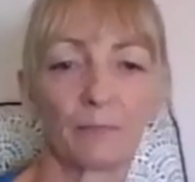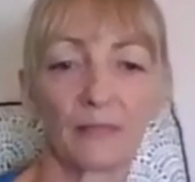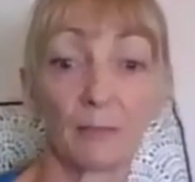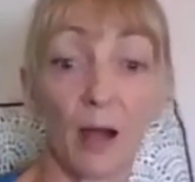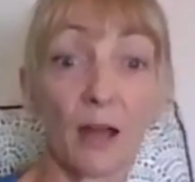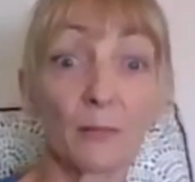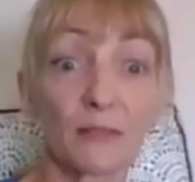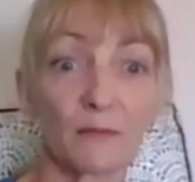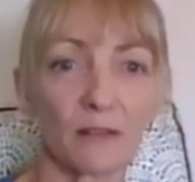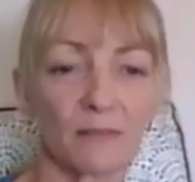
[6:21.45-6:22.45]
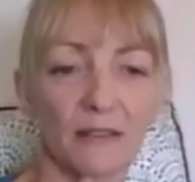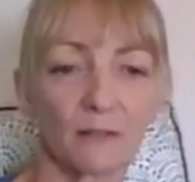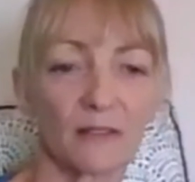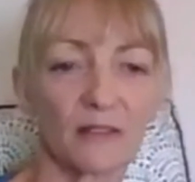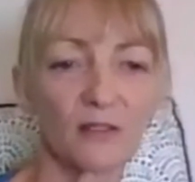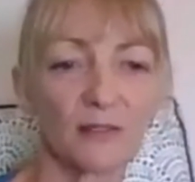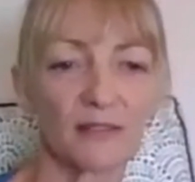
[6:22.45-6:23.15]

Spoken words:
their Bibles for themselves too.